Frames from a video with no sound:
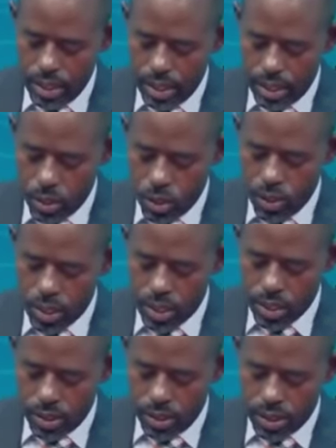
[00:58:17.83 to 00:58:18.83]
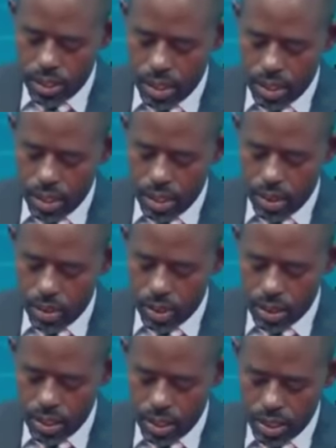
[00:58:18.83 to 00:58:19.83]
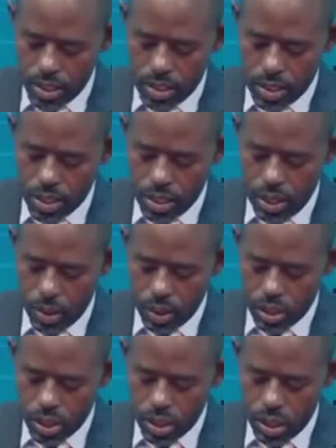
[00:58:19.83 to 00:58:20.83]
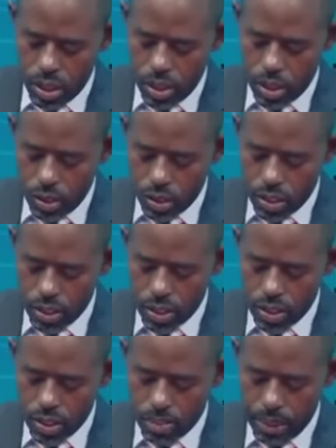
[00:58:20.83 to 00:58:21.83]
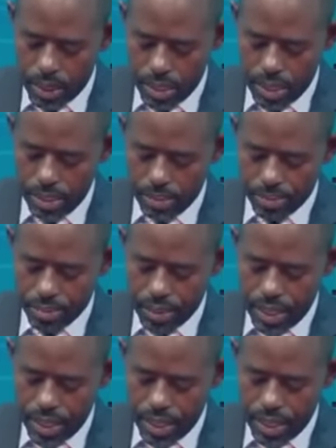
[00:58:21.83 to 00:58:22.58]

The tours christened consultations are not consultations per se.